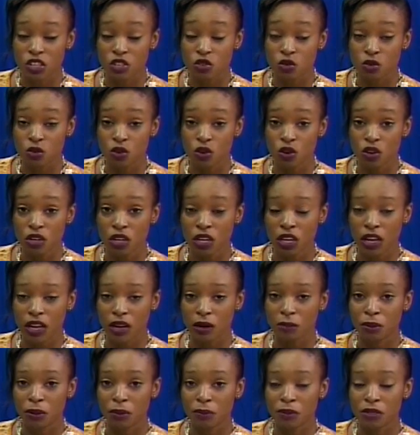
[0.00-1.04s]
As you know, the
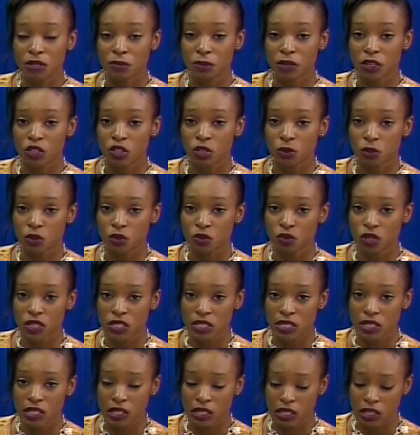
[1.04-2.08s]
Guyana People's Militia was
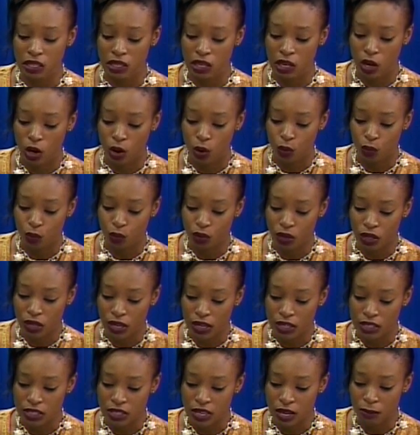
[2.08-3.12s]
recently
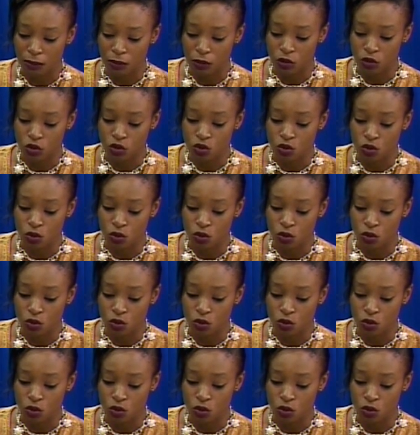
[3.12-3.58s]
re-established.